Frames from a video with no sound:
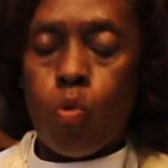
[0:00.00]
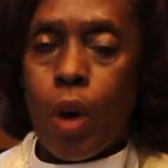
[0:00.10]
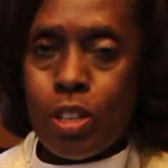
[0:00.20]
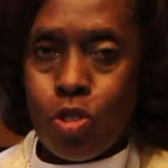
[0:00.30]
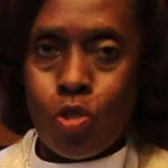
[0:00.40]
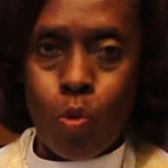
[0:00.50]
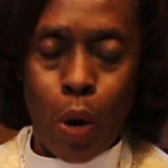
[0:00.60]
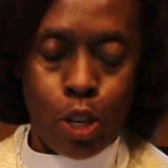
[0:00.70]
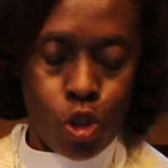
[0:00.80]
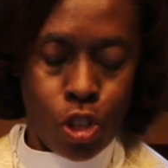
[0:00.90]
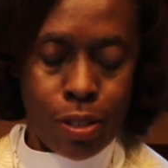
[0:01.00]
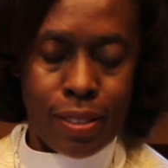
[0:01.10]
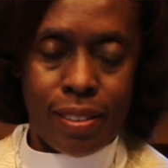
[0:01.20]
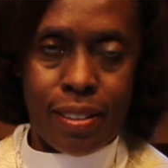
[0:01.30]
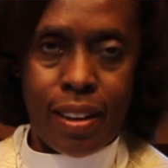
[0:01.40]
Restoration
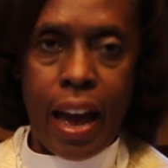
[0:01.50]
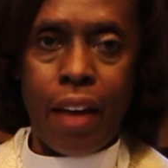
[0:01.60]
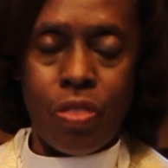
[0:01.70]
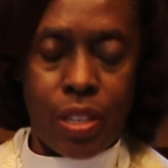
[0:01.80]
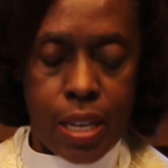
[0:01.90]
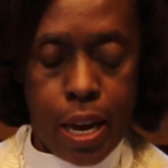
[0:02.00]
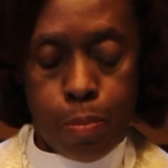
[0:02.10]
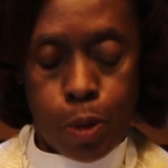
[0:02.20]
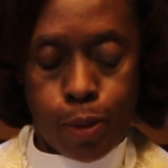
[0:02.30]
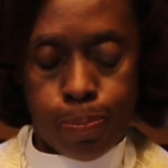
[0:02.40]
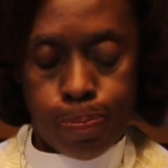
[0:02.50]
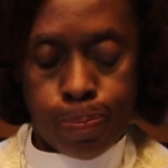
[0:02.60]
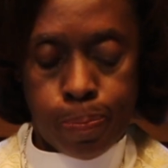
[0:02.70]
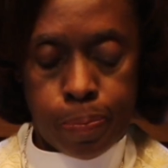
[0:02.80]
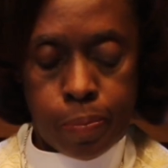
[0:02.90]
at the table.
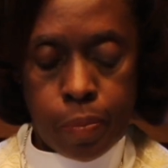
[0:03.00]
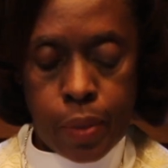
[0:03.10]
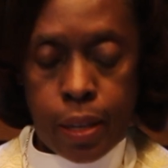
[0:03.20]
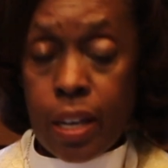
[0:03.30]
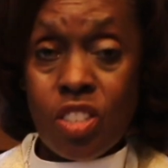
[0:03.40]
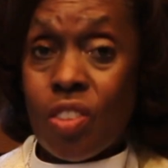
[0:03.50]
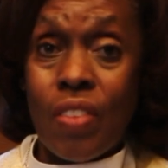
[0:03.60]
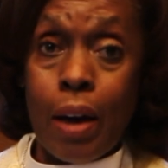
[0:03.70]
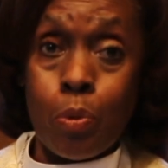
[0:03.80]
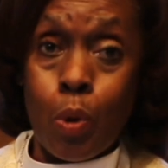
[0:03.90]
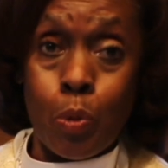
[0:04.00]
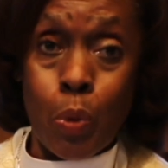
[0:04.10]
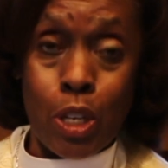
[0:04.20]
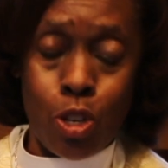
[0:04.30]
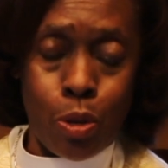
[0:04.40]
Isn't that what
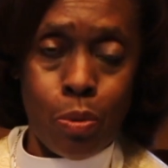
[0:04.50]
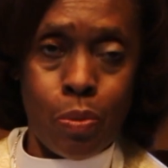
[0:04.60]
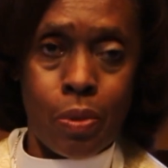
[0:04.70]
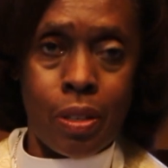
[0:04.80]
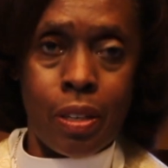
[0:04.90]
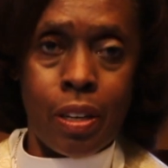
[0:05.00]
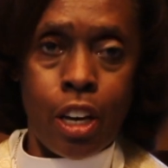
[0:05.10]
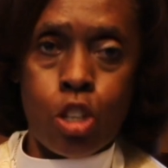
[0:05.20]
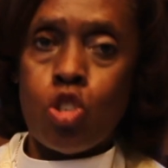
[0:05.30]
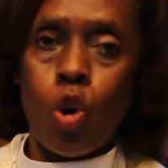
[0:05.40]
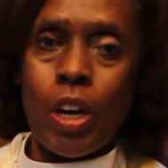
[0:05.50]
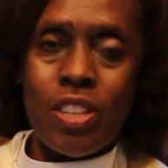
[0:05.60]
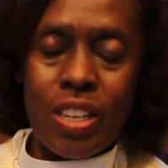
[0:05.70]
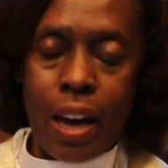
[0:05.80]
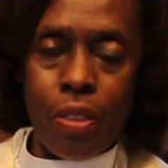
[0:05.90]
we do? Join
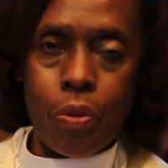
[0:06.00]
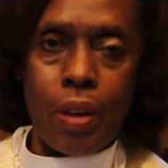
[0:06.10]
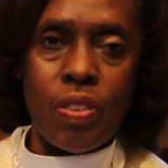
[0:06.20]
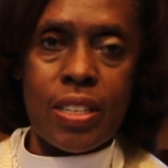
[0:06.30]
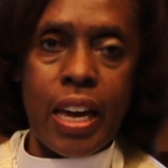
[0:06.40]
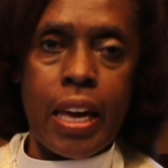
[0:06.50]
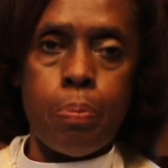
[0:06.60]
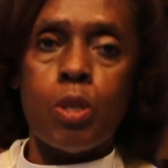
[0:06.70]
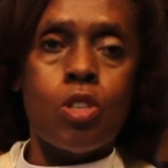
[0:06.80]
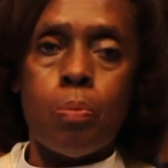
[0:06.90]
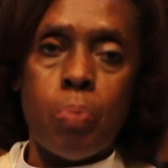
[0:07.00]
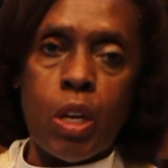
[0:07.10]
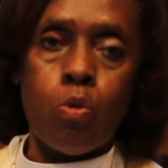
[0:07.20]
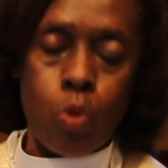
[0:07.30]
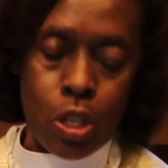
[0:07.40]
together at the table to
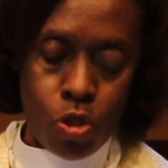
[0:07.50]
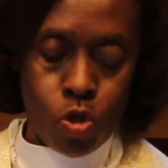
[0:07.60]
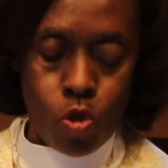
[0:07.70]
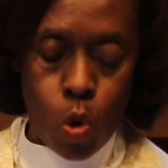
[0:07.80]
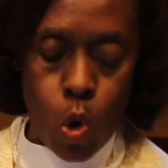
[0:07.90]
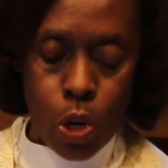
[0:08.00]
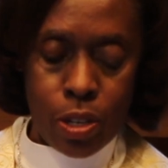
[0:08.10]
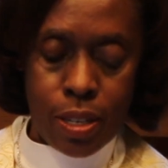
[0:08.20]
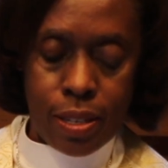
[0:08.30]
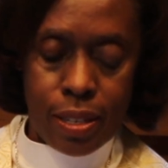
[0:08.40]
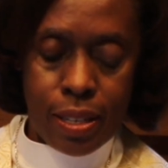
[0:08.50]
be restored.